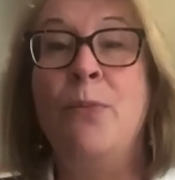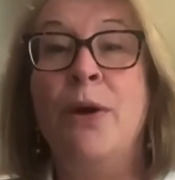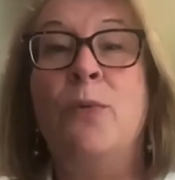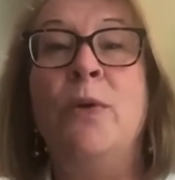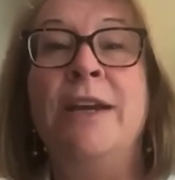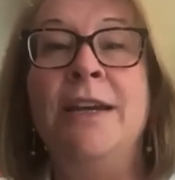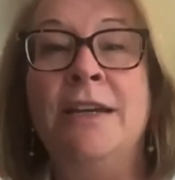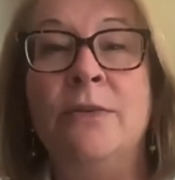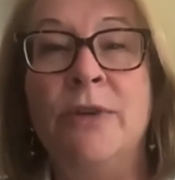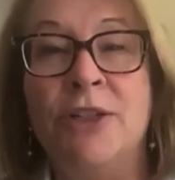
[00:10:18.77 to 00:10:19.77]
but
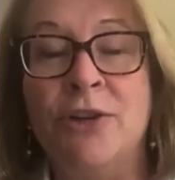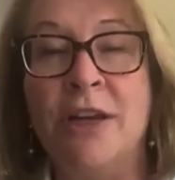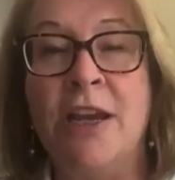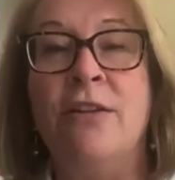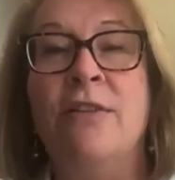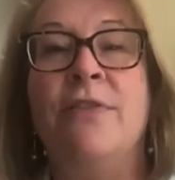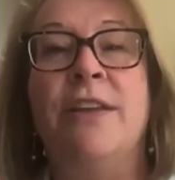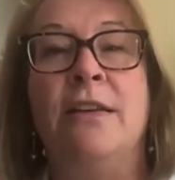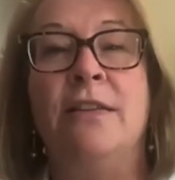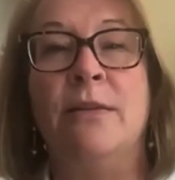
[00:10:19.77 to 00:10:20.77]
we took care of
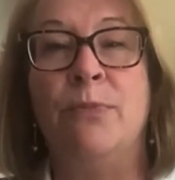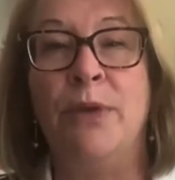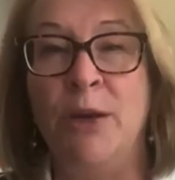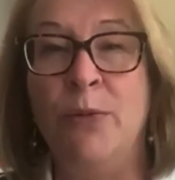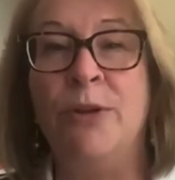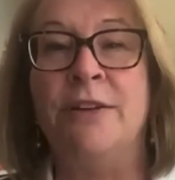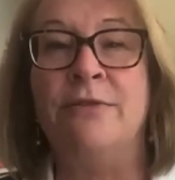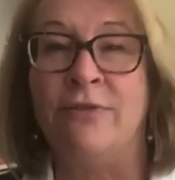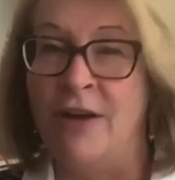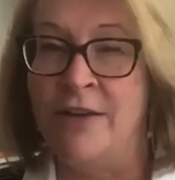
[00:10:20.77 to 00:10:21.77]
the people in
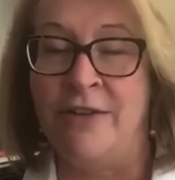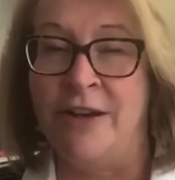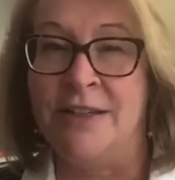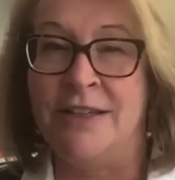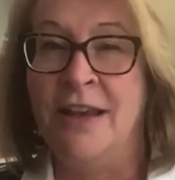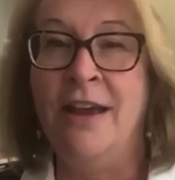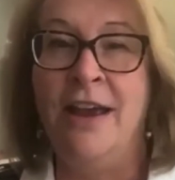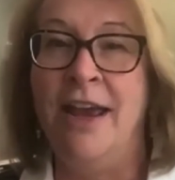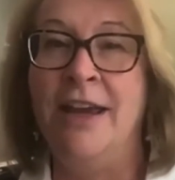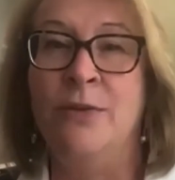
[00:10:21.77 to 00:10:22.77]
front of us.
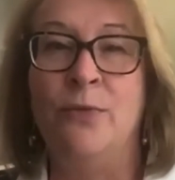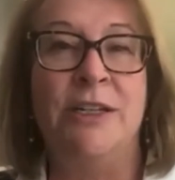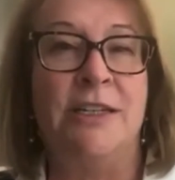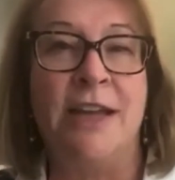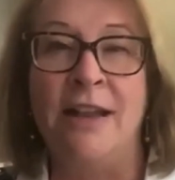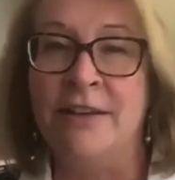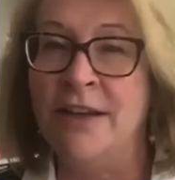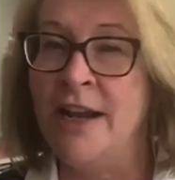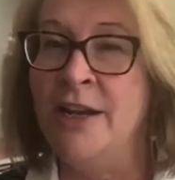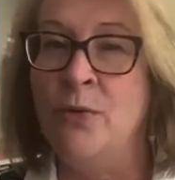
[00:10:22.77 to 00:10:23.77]
And we did not
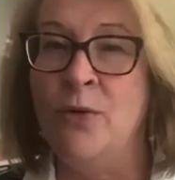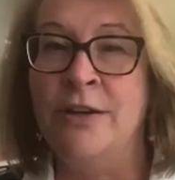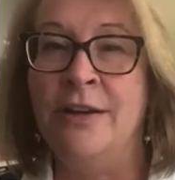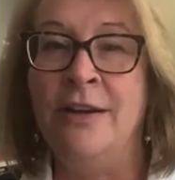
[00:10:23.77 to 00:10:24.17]
let anyone